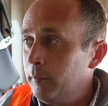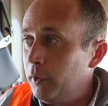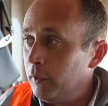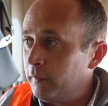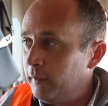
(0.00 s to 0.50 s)

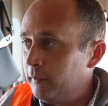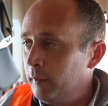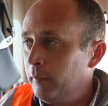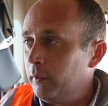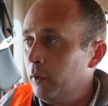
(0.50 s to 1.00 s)
computer
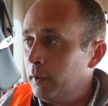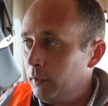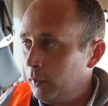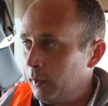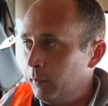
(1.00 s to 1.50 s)
systems on the
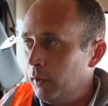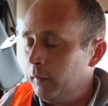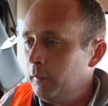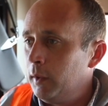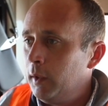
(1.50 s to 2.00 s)

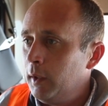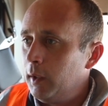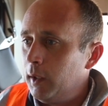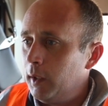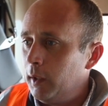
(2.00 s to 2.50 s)
locomotive
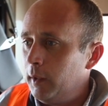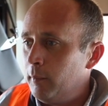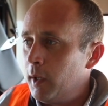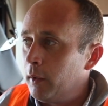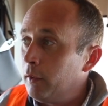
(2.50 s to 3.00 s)
uh, that
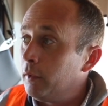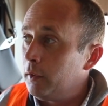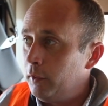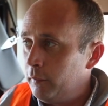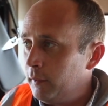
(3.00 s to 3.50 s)
monitor
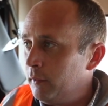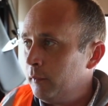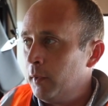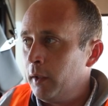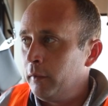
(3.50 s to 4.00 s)
the usage,
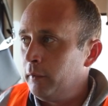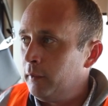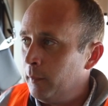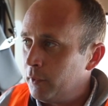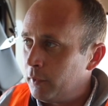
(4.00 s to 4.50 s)
it monitors the
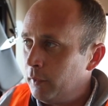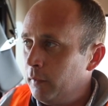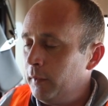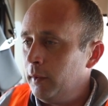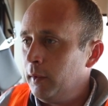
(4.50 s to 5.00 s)
temperature
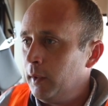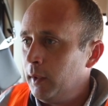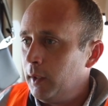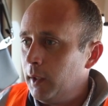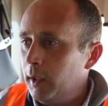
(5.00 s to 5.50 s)
of it,
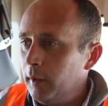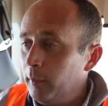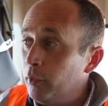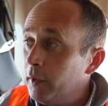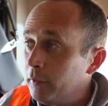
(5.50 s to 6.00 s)
uh,
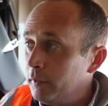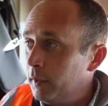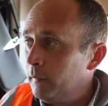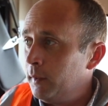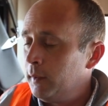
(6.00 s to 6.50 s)
the pressures
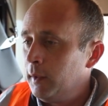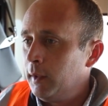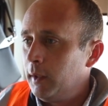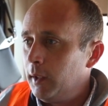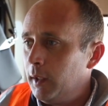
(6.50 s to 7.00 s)
of it.
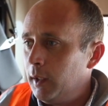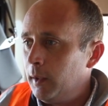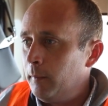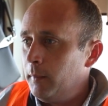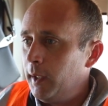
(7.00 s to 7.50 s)

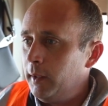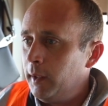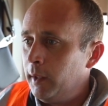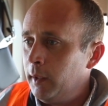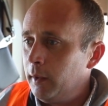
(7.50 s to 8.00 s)
Um, and
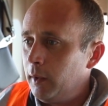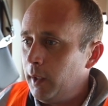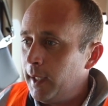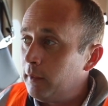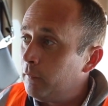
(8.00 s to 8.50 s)
then
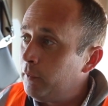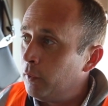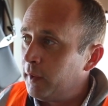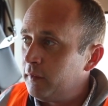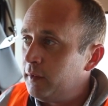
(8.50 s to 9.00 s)
at the
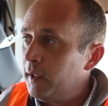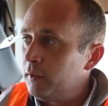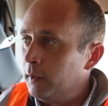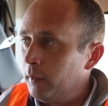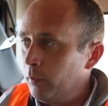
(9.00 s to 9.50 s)
fueling
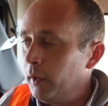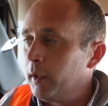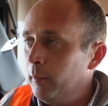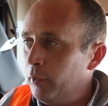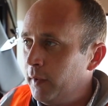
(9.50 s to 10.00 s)
station where the
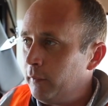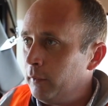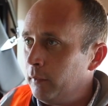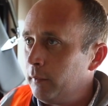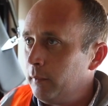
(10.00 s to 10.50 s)

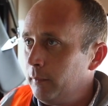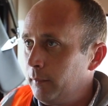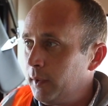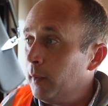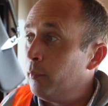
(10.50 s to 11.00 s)
compressors
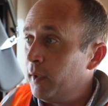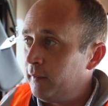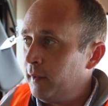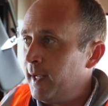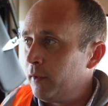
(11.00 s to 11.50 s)

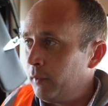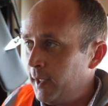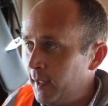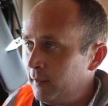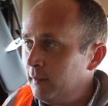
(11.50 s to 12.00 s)
compress the natural
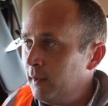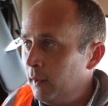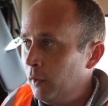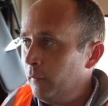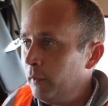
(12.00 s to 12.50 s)
gas and send
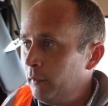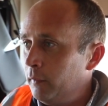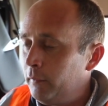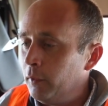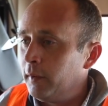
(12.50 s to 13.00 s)
it over to
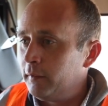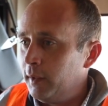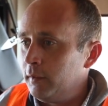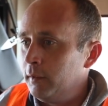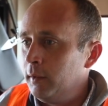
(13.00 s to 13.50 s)
the fueling
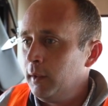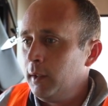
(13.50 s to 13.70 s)
station,